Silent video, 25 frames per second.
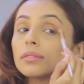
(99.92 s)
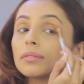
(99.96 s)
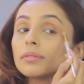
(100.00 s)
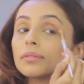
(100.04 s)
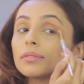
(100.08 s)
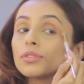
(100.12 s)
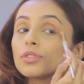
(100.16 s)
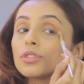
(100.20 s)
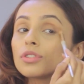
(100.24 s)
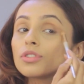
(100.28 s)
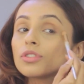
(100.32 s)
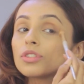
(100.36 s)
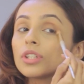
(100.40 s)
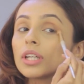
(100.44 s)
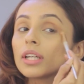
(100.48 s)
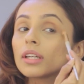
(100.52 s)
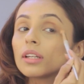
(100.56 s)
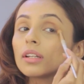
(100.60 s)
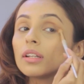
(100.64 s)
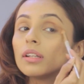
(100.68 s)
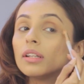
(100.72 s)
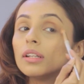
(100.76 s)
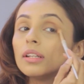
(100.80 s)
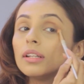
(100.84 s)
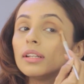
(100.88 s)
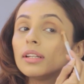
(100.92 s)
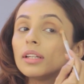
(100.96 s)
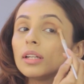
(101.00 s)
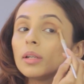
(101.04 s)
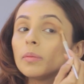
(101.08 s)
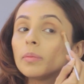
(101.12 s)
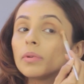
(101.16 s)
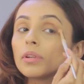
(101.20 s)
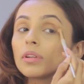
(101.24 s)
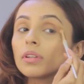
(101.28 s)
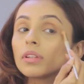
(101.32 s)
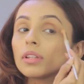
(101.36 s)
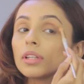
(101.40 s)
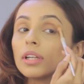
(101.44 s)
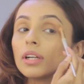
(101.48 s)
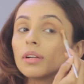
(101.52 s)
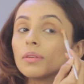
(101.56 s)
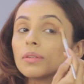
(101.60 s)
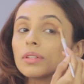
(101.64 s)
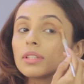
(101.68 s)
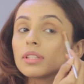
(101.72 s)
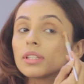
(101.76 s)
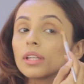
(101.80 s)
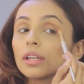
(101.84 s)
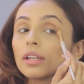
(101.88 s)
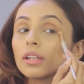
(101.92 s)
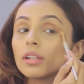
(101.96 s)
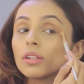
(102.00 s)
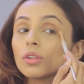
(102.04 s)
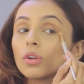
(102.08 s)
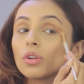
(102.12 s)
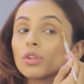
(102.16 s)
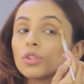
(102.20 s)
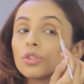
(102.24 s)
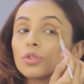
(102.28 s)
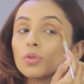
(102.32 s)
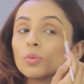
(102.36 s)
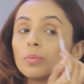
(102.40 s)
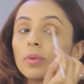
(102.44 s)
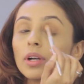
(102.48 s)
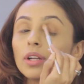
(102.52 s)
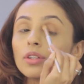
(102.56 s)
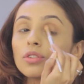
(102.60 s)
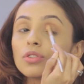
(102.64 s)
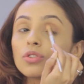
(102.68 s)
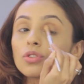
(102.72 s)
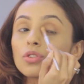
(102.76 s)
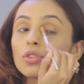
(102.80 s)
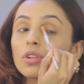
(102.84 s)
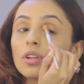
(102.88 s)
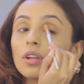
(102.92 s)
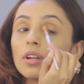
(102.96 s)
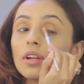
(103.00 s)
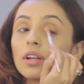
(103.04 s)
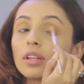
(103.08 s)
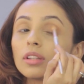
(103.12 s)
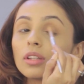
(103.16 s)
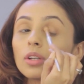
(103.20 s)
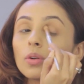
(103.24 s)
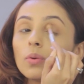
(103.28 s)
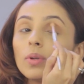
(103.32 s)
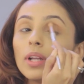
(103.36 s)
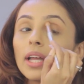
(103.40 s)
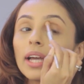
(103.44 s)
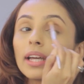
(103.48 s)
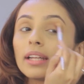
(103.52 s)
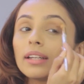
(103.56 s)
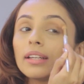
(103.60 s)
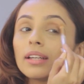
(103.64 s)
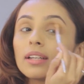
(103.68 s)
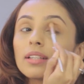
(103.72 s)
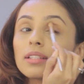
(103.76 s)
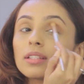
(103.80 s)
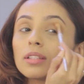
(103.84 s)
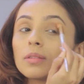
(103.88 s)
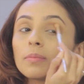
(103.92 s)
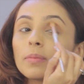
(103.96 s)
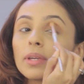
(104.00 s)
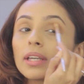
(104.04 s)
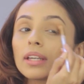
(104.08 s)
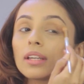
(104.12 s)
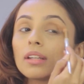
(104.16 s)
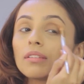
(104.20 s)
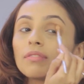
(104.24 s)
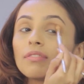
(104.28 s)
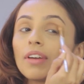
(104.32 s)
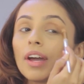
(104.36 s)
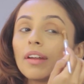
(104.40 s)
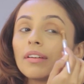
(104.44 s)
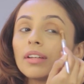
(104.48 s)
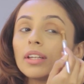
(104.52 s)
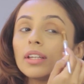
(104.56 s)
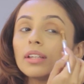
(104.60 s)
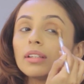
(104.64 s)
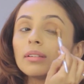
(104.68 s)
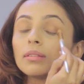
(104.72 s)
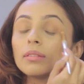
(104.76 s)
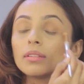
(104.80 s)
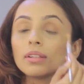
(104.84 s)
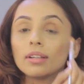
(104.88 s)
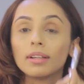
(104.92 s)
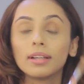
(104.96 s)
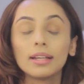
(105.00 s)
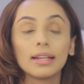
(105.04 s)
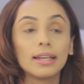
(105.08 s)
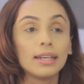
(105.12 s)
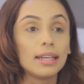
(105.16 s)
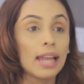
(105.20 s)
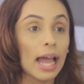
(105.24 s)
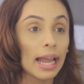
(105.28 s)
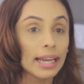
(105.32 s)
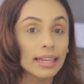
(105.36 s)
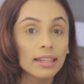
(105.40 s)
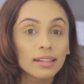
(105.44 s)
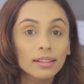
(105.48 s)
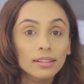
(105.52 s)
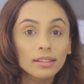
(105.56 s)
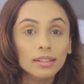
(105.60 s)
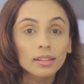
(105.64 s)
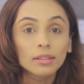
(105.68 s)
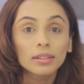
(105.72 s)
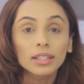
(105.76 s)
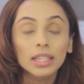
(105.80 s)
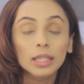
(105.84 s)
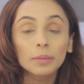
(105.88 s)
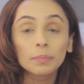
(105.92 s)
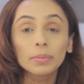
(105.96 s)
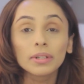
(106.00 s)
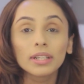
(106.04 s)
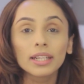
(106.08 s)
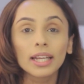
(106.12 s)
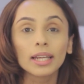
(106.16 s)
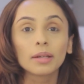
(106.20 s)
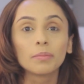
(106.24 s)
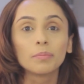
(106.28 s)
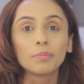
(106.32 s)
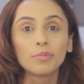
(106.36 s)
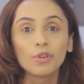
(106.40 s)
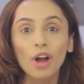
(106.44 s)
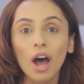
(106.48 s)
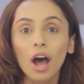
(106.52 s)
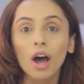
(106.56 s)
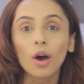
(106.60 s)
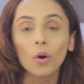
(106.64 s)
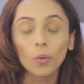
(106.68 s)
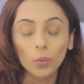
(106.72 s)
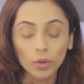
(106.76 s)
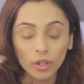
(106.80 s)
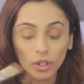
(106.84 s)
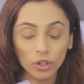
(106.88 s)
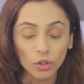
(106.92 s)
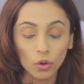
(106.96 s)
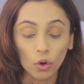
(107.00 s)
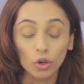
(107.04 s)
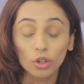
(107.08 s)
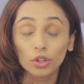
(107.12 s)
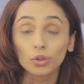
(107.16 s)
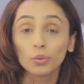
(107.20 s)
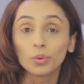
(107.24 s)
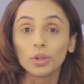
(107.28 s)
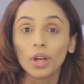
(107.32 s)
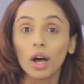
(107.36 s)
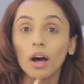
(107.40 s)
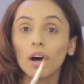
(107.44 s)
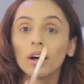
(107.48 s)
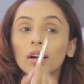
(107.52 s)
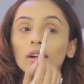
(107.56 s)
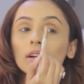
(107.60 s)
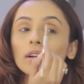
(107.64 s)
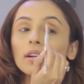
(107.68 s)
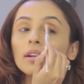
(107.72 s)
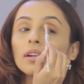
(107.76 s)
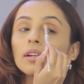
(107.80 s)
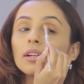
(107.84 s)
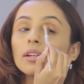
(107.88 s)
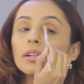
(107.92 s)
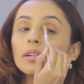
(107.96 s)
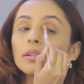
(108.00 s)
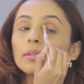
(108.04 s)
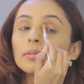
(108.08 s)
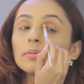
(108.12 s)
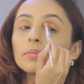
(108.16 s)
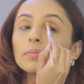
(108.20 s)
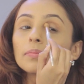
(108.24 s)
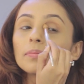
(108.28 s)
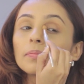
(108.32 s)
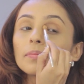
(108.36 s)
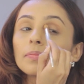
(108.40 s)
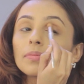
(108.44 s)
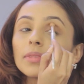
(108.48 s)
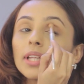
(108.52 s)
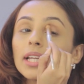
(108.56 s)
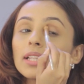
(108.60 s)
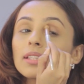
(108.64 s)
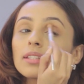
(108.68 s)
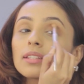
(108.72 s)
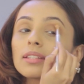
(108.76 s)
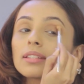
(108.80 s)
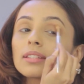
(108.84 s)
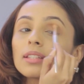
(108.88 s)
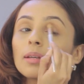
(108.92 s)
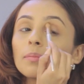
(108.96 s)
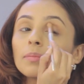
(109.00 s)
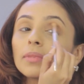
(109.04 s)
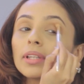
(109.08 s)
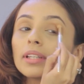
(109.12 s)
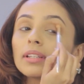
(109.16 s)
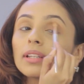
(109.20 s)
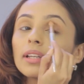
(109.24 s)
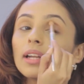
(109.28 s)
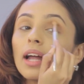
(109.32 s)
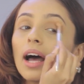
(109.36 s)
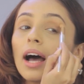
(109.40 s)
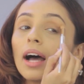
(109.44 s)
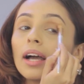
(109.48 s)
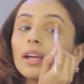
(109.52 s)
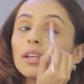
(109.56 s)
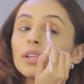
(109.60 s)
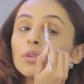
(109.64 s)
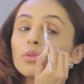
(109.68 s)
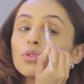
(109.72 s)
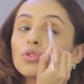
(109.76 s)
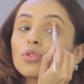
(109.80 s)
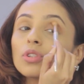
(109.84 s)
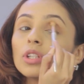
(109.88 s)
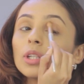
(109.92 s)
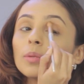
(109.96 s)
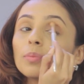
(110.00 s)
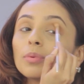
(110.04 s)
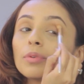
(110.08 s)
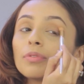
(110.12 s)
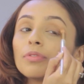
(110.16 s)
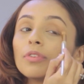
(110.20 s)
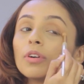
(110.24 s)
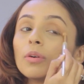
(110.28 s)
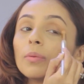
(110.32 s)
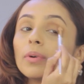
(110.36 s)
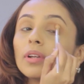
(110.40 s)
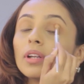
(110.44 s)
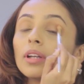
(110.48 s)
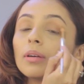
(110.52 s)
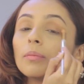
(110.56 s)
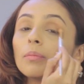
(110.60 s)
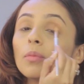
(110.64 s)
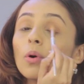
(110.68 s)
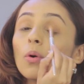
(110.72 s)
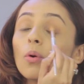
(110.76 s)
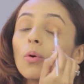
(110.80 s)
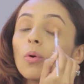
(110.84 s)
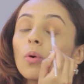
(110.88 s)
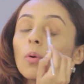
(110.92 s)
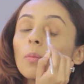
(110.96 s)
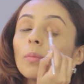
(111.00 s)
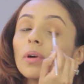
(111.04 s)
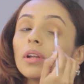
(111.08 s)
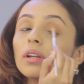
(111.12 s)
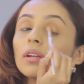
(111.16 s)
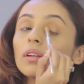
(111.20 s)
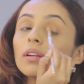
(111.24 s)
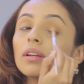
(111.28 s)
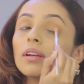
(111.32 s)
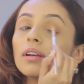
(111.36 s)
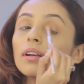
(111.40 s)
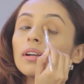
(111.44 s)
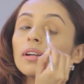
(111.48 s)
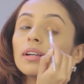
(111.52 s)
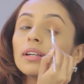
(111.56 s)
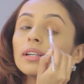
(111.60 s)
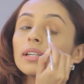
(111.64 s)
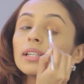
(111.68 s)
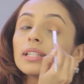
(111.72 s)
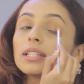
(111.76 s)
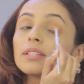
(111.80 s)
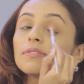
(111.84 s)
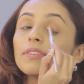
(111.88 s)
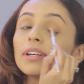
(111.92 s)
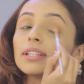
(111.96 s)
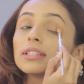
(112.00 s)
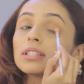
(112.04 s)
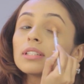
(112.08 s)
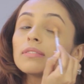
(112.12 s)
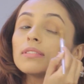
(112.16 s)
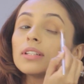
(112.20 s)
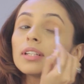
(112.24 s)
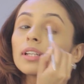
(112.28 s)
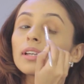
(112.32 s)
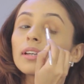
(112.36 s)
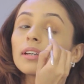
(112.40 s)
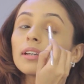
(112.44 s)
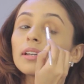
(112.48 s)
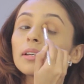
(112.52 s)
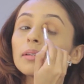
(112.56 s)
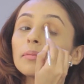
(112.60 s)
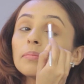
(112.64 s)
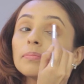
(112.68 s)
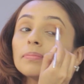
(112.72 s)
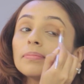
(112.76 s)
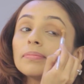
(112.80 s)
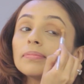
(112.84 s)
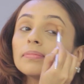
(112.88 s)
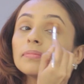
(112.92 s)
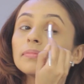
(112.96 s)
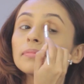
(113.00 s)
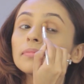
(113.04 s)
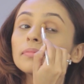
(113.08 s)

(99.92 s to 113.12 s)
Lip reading: Just take it a little bit on the outside, not too much. The whole idea is to make it very light and keep it like brown and not too dark. That's something that I usually prefer when I'm home and it's festival time.